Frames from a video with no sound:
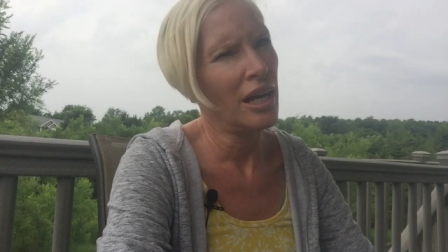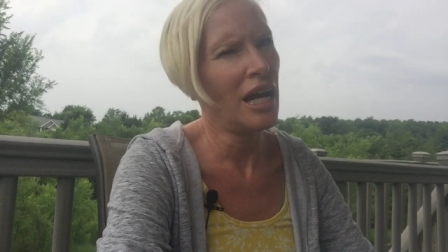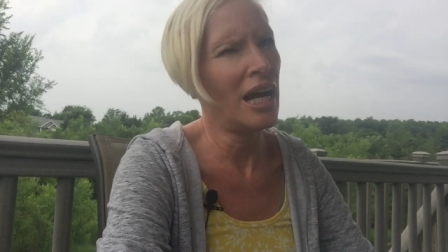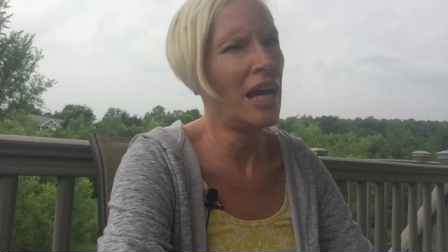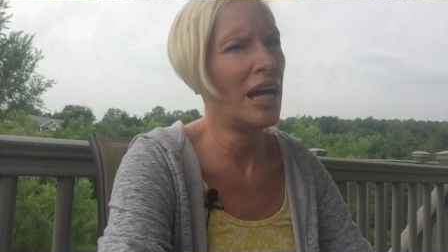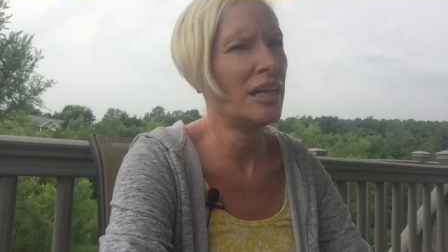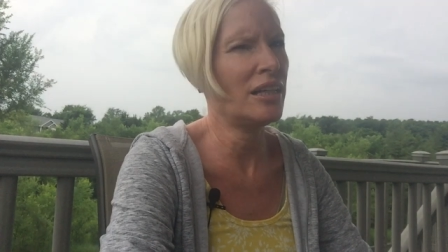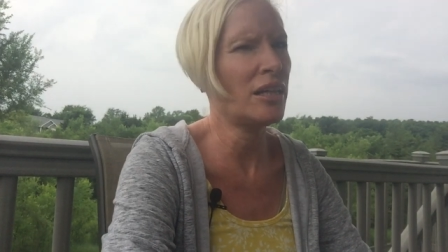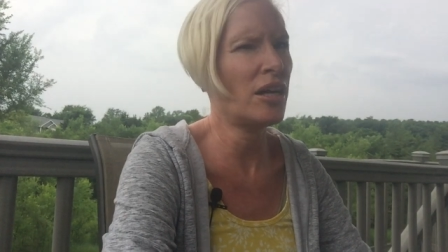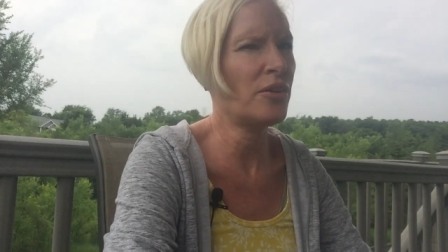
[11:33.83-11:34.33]

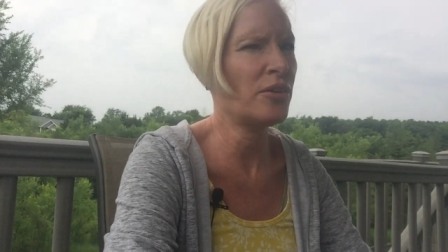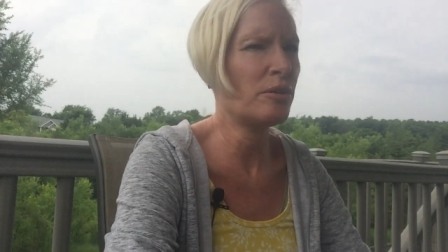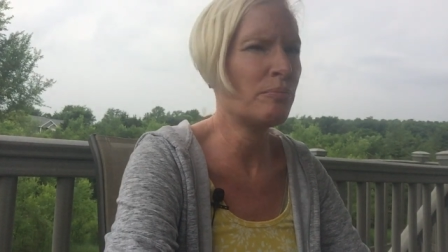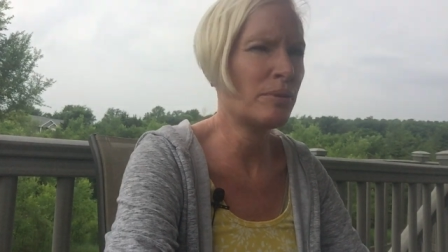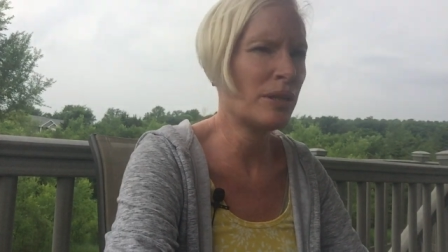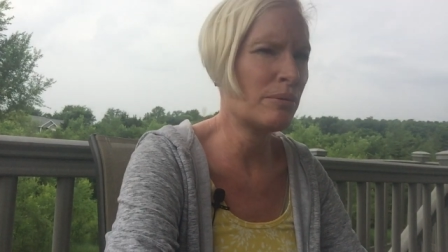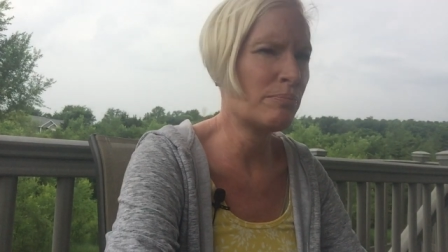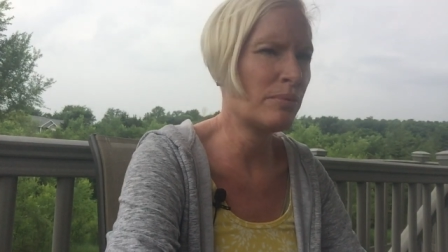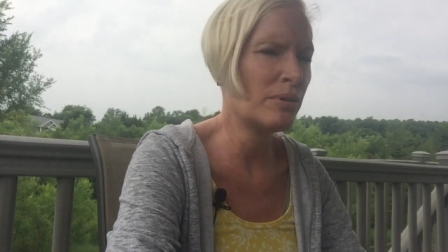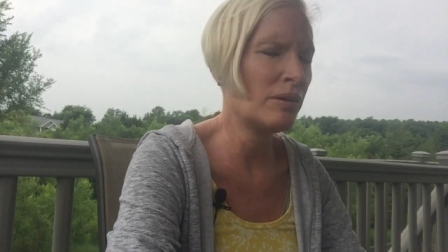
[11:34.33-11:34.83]
and other
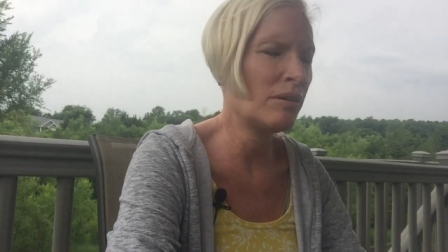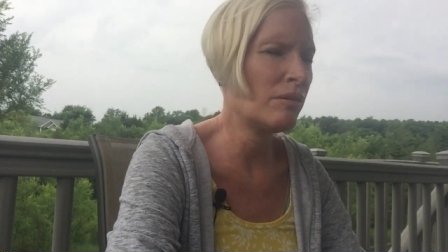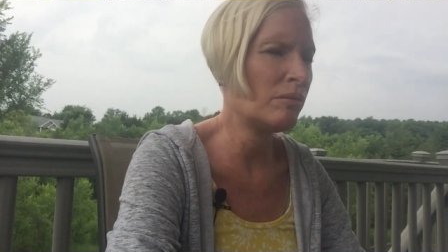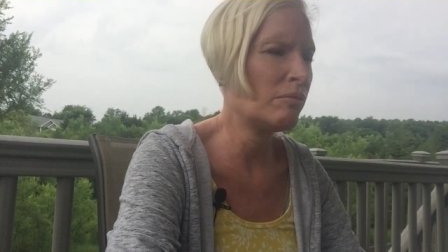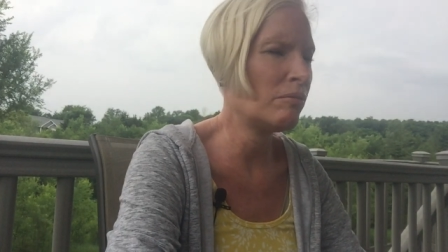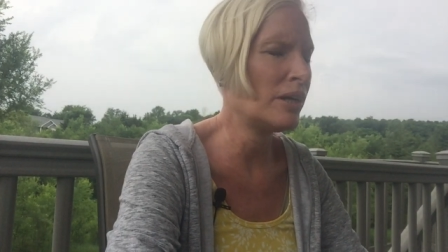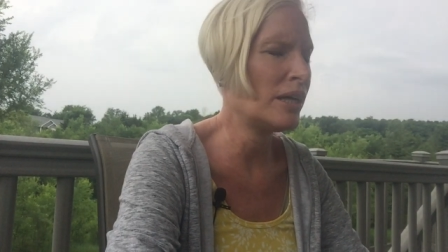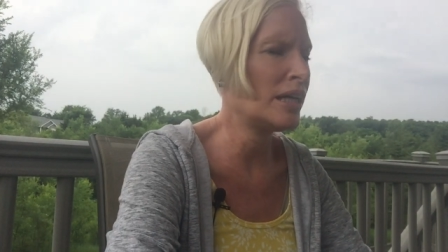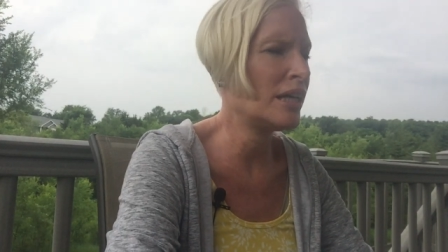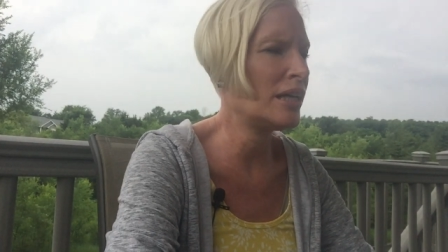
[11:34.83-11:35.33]
people
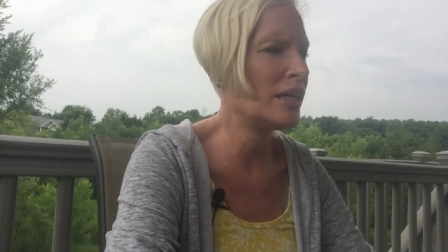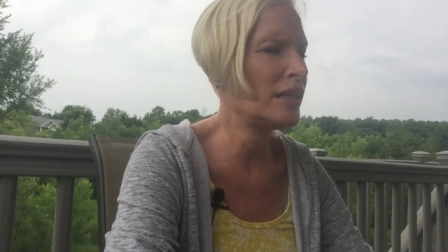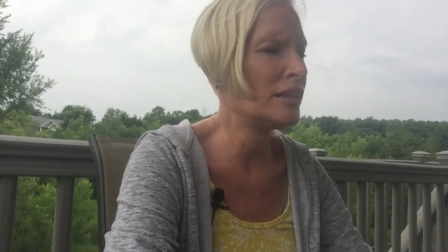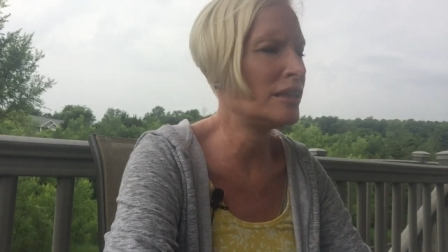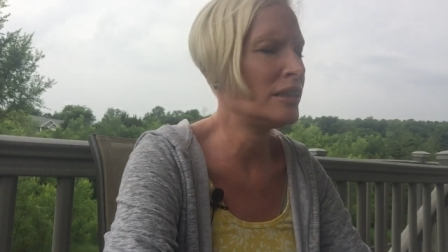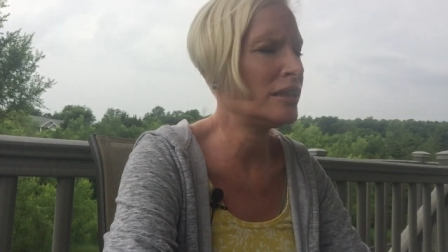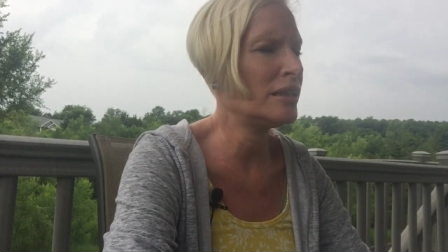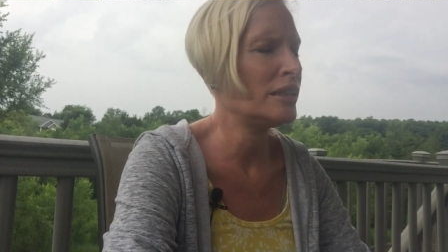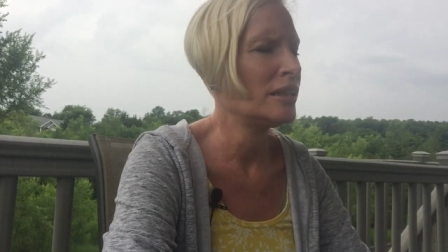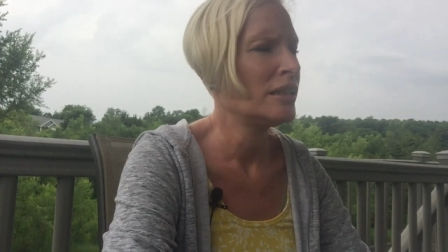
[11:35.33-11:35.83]

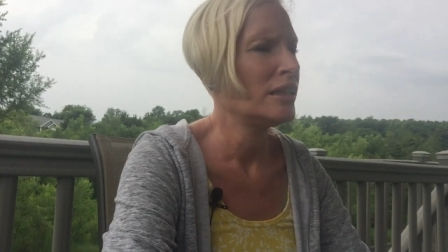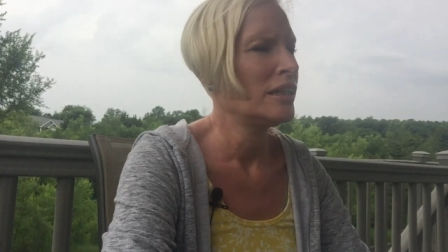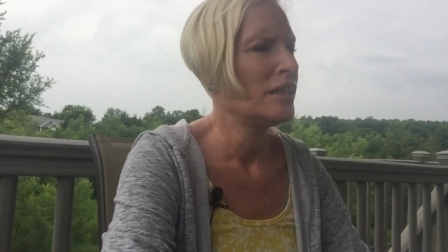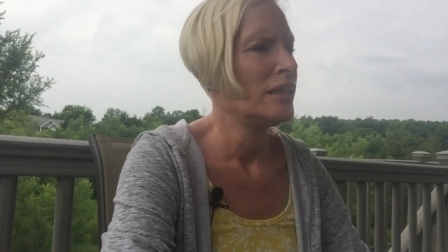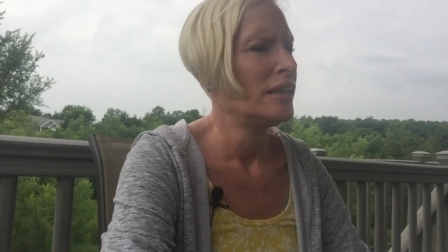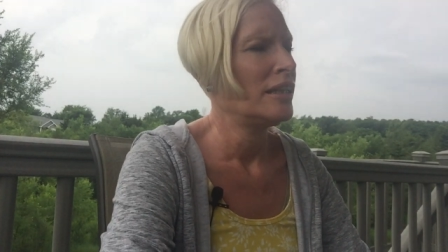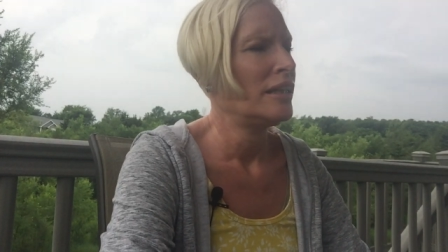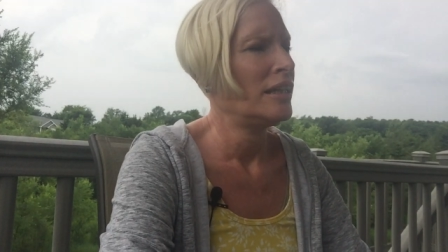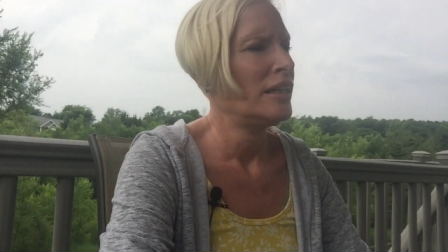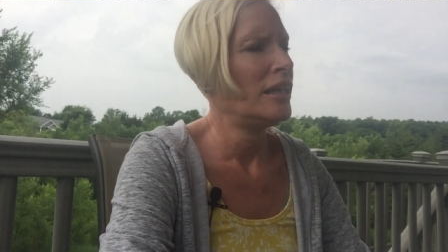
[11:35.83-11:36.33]
when
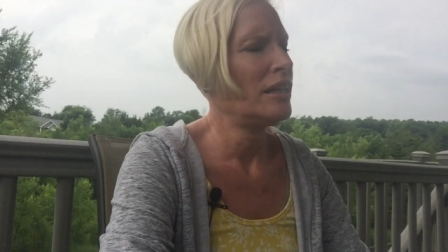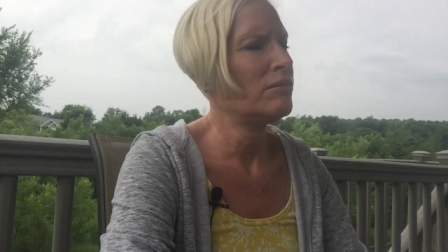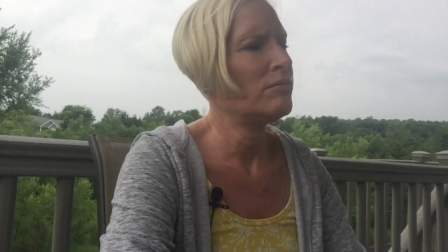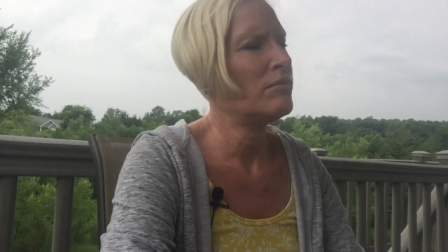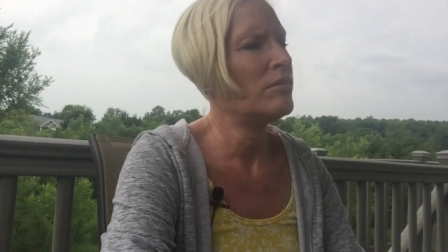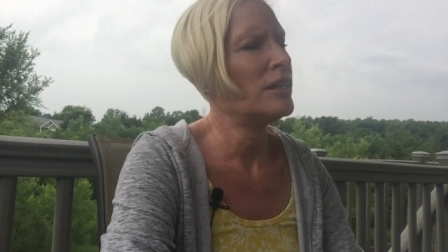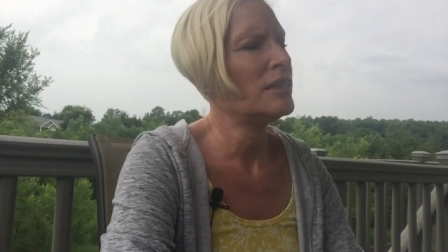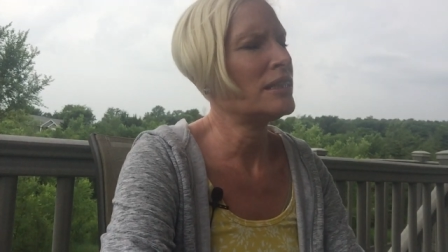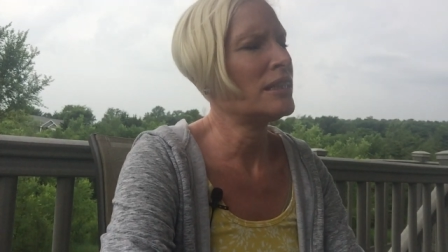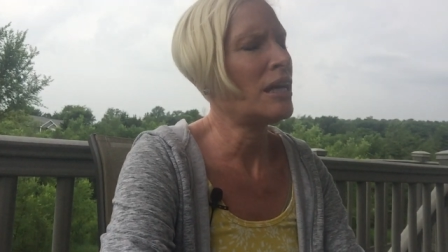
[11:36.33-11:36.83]
it
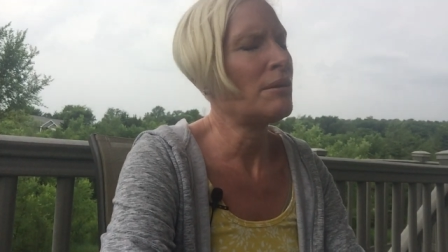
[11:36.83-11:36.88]
was.